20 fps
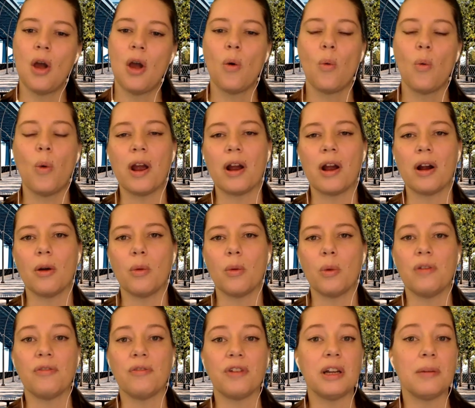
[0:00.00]
where
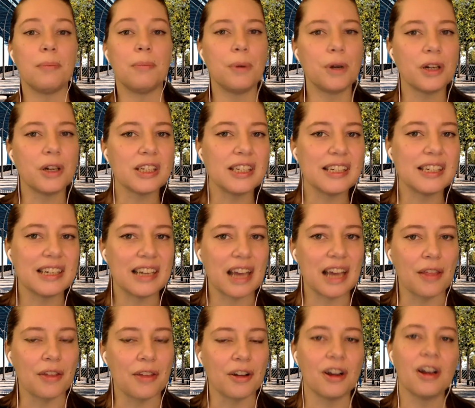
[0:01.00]
we read books
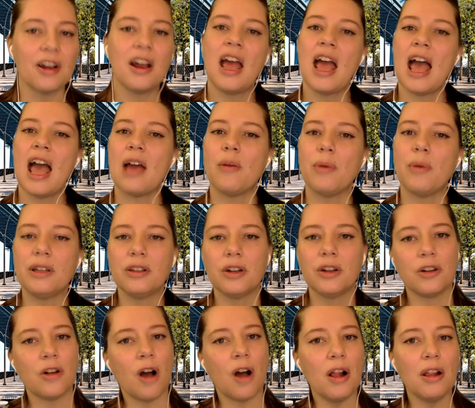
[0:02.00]
together and we
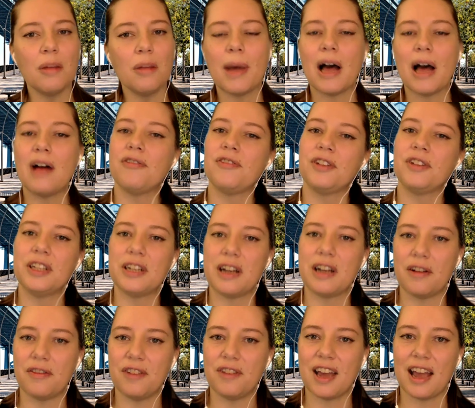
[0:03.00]
learn all about
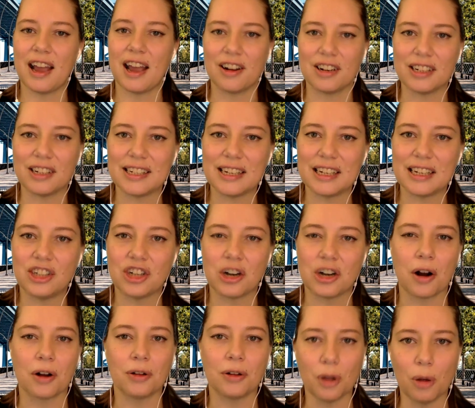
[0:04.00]
Philadelphia heritage and
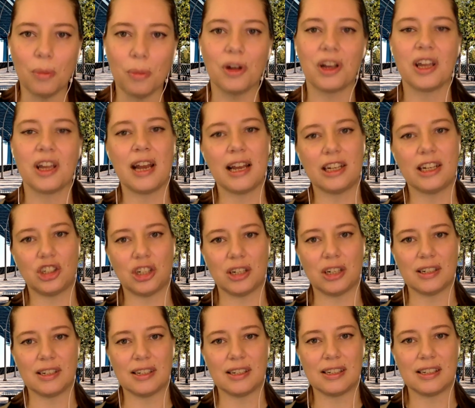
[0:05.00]
our global
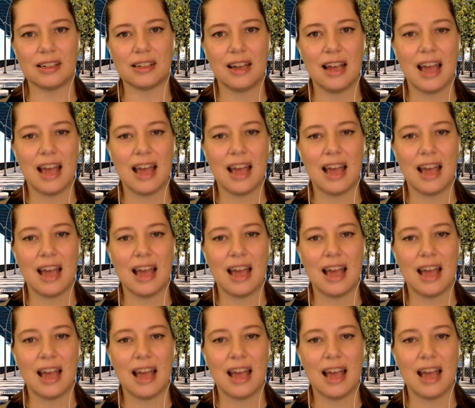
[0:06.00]
connections.